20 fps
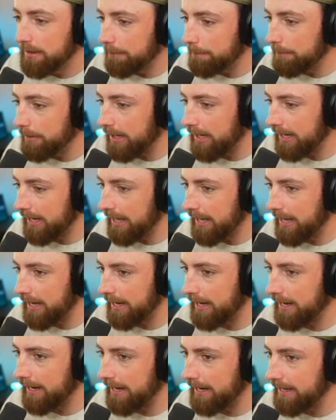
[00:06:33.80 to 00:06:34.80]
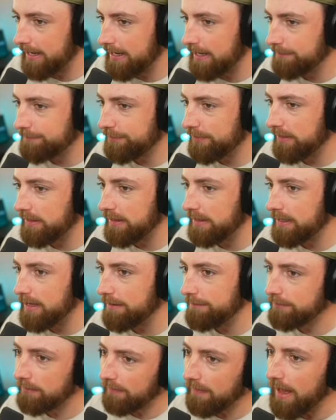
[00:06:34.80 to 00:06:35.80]
But if
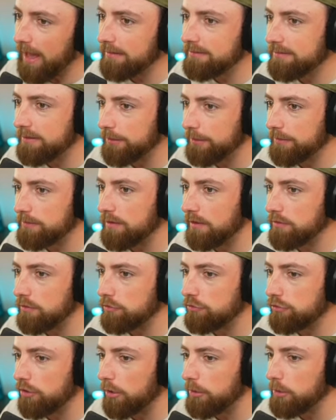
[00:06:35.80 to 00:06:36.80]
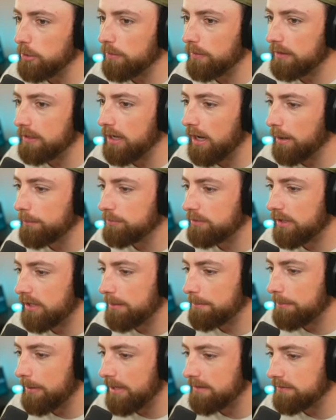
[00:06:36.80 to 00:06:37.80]
the last series doesn't show you, the Cubs
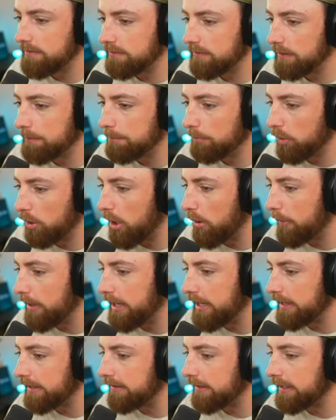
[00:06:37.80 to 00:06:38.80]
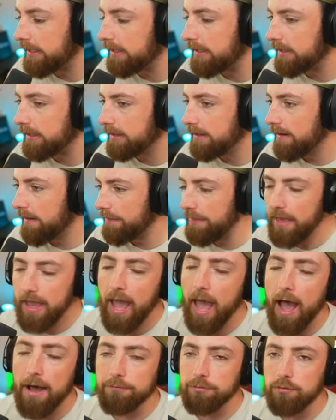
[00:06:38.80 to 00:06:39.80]
can basically blow any lead they
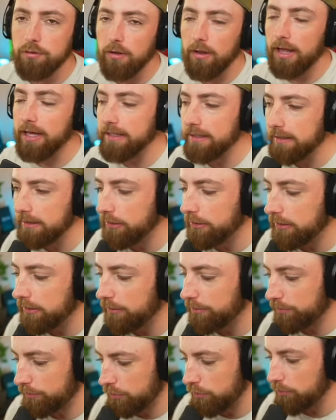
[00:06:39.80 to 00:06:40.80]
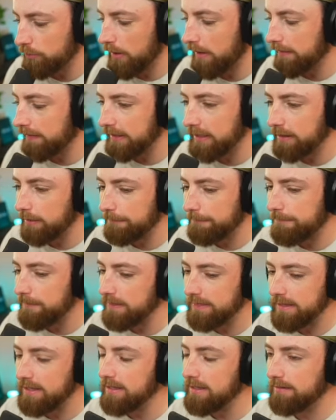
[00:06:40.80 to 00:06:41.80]
have. So, like, literally, 2-run lead in the
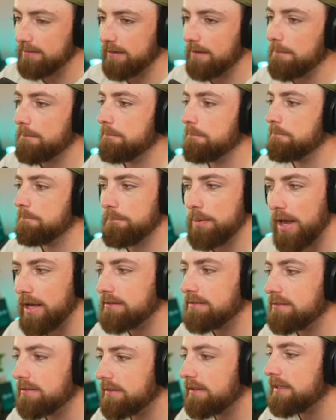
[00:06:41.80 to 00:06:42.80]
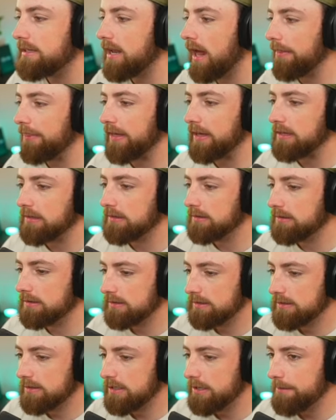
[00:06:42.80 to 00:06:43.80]
5th is basically nothing.
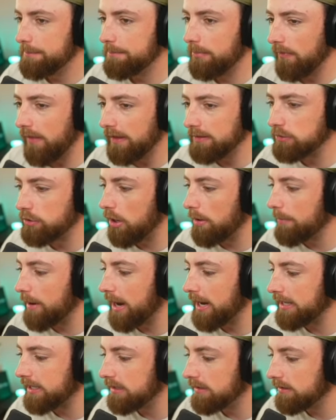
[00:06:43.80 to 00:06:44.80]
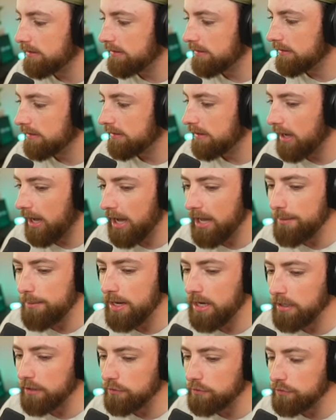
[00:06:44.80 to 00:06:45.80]
But let's go, Mighty. I am
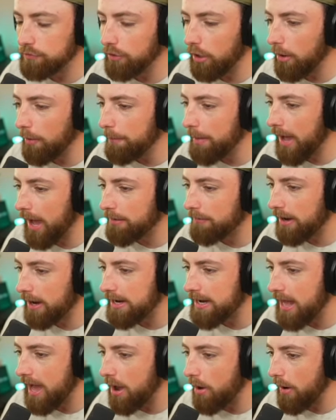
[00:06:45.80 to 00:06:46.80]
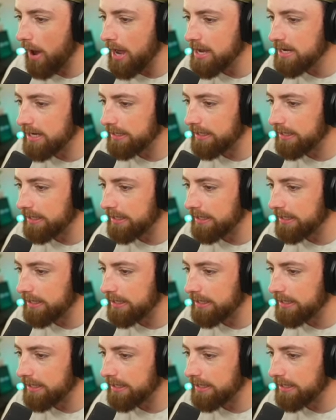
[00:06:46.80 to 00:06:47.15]
hitting so bad right now, I got to